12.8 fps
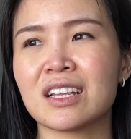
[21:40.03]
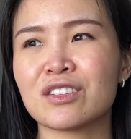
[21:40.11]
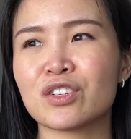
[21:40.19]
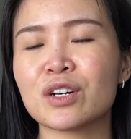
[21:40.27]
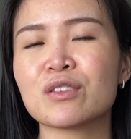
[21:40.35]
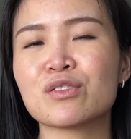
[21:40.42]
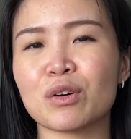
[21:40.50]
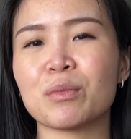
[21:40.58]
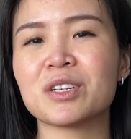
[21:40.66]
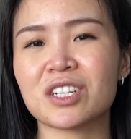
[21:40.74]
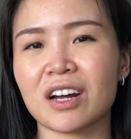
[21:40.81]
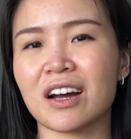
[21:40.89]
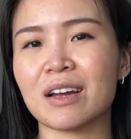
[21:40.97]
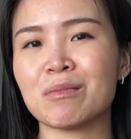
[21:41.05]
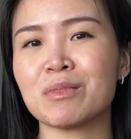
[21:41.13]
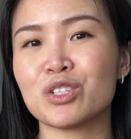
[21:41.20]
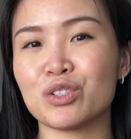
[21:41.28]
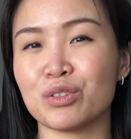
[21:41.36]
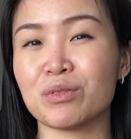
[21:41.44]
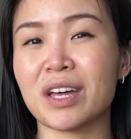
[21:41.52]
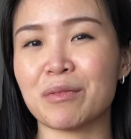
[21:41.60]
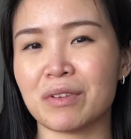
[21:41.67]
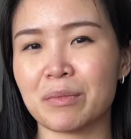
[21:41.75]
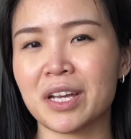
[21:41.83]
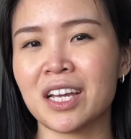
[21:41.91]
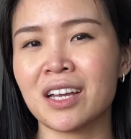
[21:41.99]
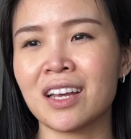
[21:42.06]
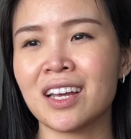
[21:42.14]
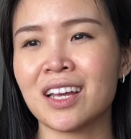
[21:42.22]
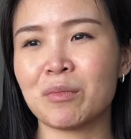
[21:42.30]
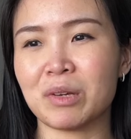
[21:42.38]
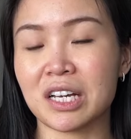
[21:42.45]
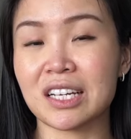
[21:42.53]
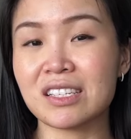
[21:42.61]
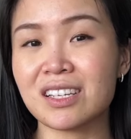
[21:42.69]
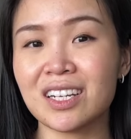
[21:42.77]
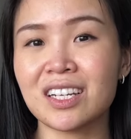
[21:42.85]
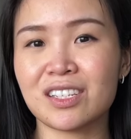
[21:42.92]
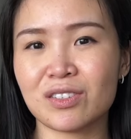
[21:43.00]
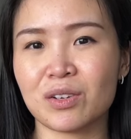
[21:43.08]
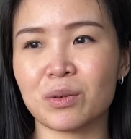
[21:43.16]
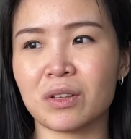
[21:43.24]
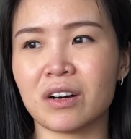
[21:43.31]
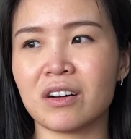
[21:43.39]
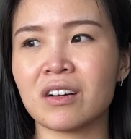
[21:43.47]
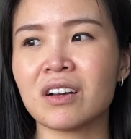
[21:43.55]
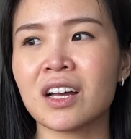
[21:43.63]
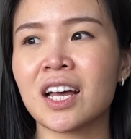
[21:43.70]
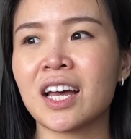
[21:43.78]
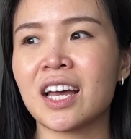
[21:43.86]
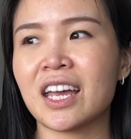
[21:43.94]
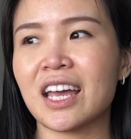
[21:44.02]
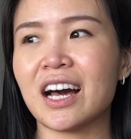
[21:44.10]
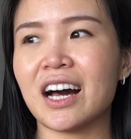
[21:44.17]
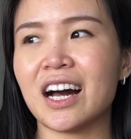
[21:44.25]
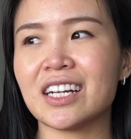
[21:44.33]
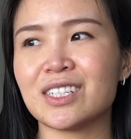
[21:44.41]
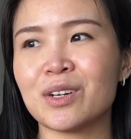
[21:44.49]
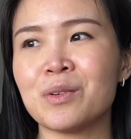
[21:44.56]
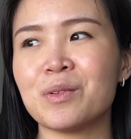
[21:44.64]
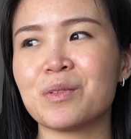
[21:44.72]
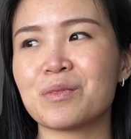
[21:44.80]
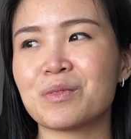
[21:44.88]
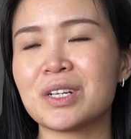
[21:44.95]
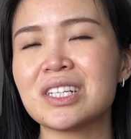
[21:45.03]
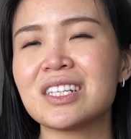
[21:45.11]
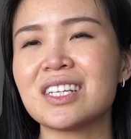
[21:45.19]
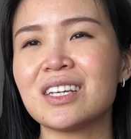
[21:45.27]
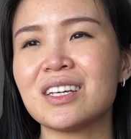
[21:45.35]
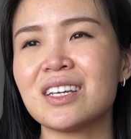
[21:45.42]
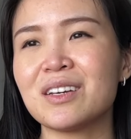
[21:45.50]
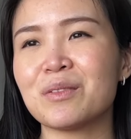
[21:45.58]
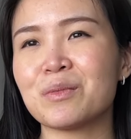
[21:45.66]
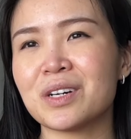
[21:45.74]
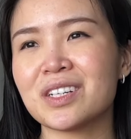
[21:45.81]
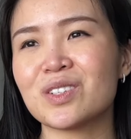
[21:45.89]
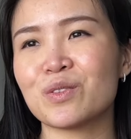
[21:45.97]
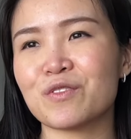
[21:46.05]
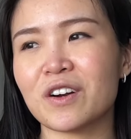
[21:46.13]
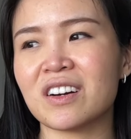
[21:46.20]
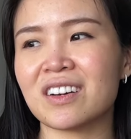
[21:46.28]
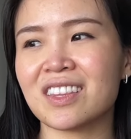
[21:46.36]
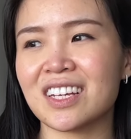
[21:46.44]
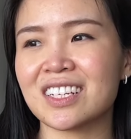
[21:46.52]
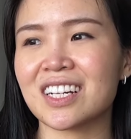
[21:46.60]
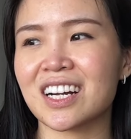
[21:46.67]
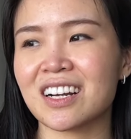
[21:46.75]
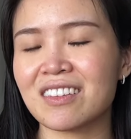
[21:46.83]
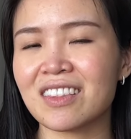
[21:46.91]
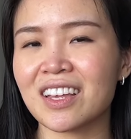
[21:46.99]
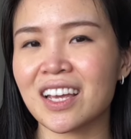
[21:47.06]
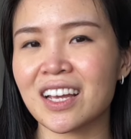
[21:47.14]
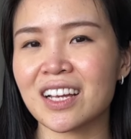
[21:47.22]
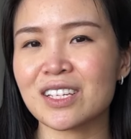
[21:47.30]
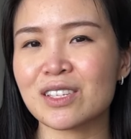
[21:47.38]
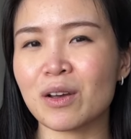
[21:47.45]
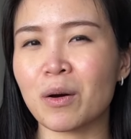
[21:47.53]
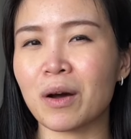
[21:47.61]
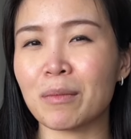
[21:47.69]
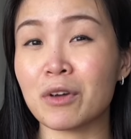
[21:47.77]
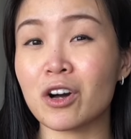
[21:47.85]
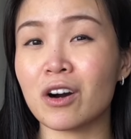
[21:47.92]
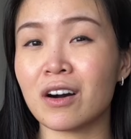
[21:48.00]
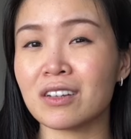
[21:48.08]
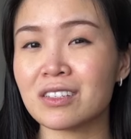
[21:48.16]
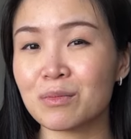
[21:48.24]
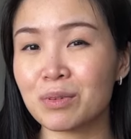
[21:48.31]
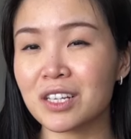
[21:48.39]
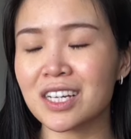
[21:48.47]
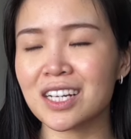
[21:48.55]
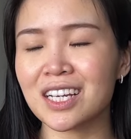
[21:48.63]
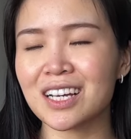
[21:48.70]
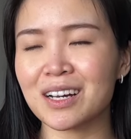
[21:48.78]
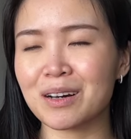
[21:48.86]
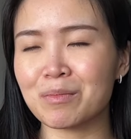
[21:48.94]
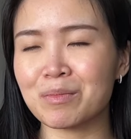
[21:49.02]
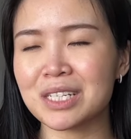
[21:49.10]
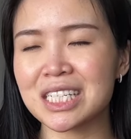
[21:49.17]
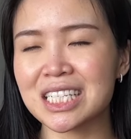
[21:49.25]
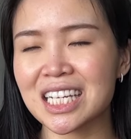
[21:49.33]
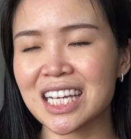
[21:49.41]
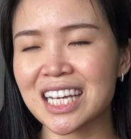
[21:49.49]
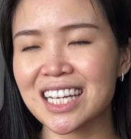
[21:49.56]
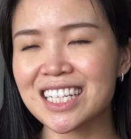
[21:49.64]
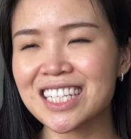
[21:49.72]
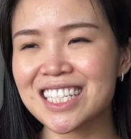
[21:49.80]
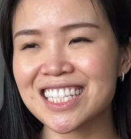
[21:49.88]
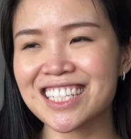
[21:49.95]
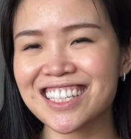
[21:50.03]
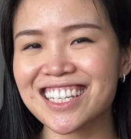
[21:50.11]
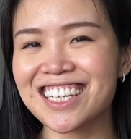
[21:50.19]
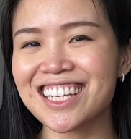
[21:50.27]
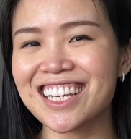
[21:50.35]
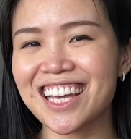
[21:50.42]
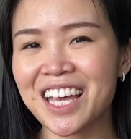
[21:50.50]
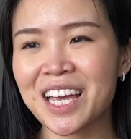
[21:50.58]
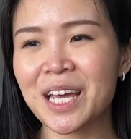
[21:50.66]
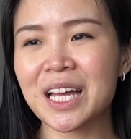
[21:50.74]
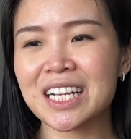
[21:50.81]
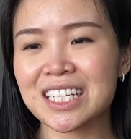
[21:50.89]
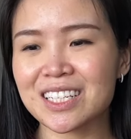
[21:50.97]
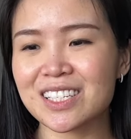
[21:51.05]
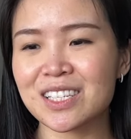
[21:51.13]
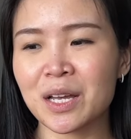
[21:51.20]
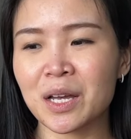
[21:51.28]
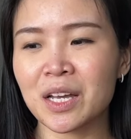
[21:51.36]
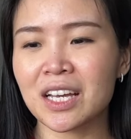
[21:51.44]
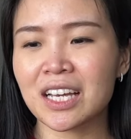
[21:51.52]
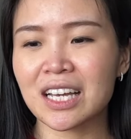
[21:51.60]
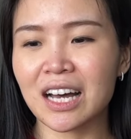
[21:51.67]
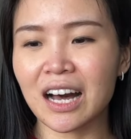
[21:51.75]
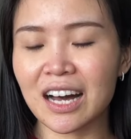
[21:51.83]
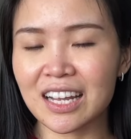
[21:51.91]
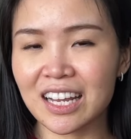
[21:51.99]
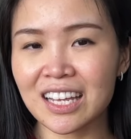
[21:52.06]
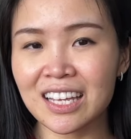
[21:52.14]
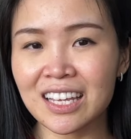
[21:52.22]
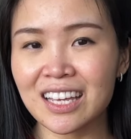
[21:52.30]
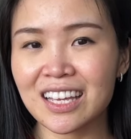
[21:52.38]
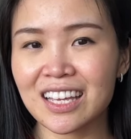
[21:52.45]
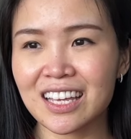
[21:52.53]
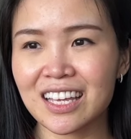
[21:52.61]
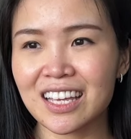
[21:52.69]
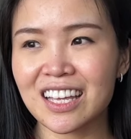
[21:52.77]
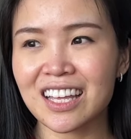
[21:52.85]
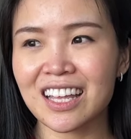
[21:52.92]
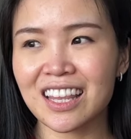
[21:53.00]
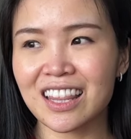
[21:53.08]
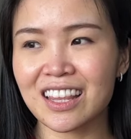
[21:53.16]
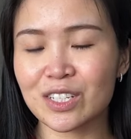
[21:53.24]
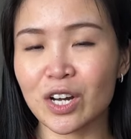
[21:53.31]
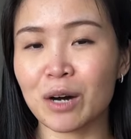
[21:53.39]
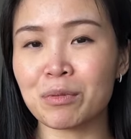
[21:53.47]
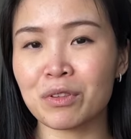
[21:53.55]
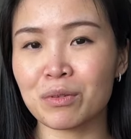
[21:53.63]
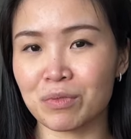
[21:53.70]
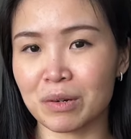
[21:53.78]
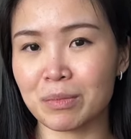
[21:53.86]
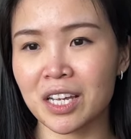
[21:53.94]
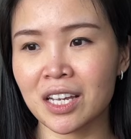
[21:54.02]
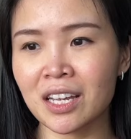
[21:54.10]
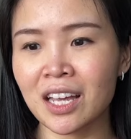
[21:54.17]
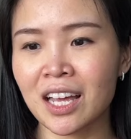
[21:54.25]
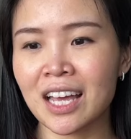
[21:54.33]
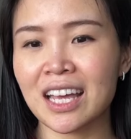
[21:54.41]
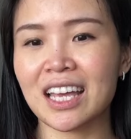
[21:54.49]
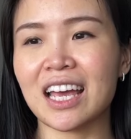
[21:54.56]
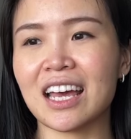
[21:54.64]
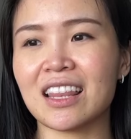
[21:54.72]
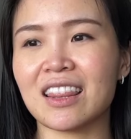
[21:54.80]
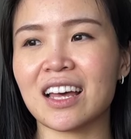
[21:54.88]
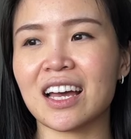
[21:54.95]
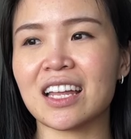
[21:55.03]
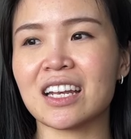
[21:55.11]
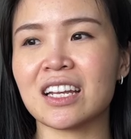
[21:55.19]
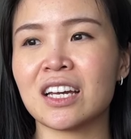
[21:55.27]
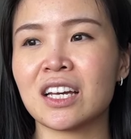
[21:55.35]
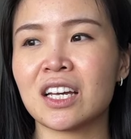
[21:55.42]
took so much time to do that ribbing because it is so long. I don't really want to frog the entire thing, so I'm contemplating on potentially just cutting the top of the ribbing and then